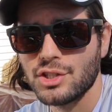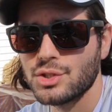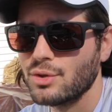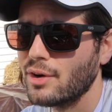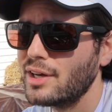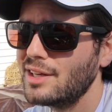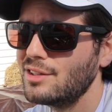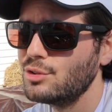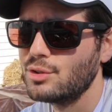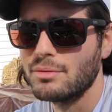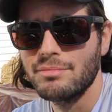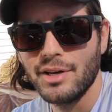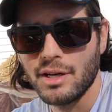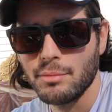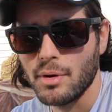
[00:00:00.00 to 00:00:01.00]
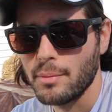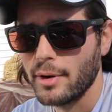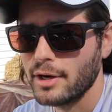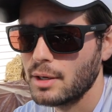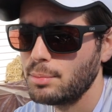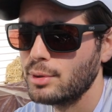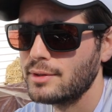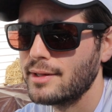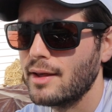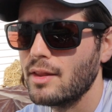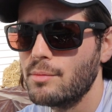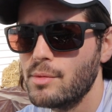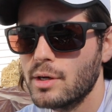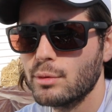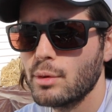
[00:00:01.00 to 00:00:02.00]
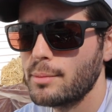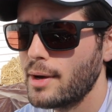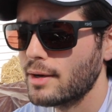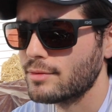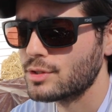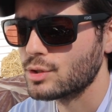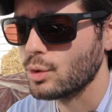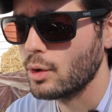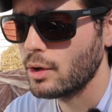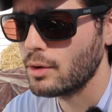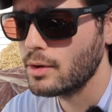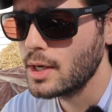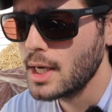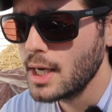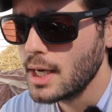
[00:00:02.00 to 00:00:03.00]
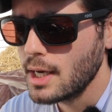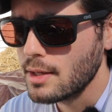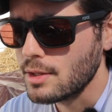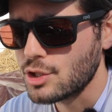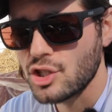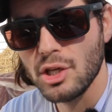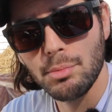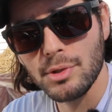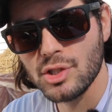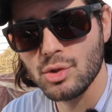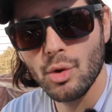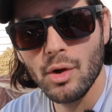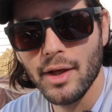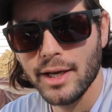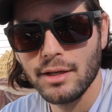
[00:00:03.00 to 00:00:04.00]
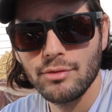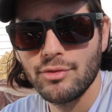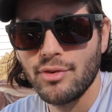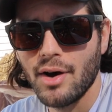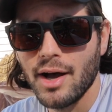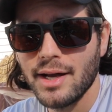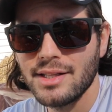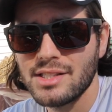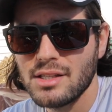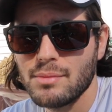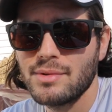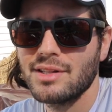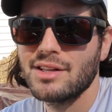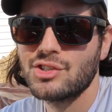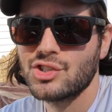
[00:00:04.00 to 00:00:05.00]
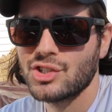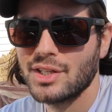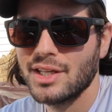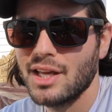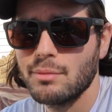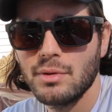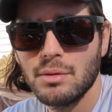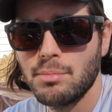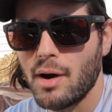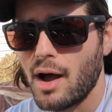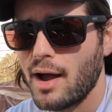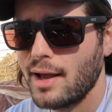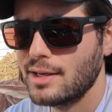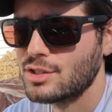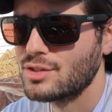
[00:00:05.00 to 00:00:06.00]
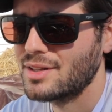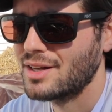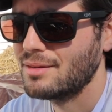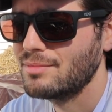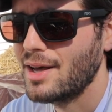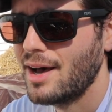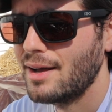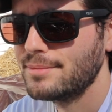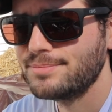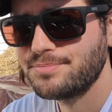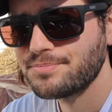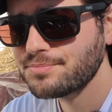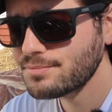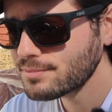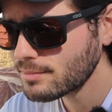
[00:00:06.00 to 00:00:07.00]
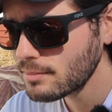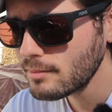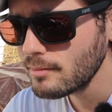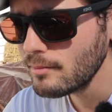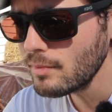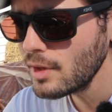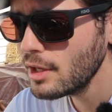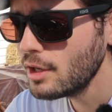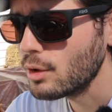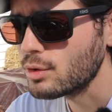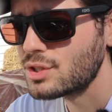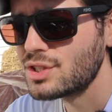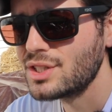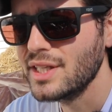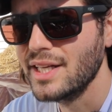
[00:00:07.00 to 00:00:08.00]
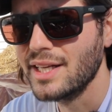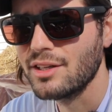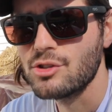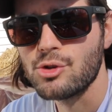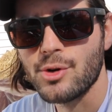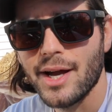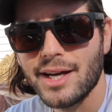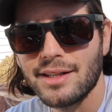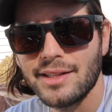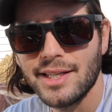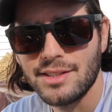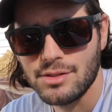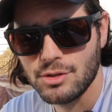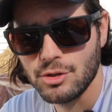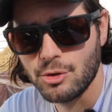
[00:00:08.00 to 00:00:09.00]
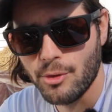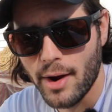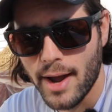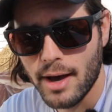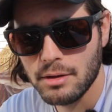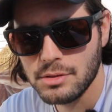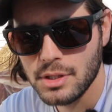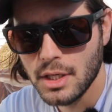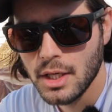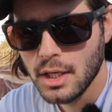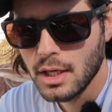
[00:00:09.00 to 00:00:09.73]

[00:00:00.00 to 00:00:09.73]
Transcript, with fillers: So I'm going to do the minimum. I'm going to put down the minimum amount of soil, the cheapest soil I can find, something that's just going to get me by, so that I'm not you know, seeding directly into the ground.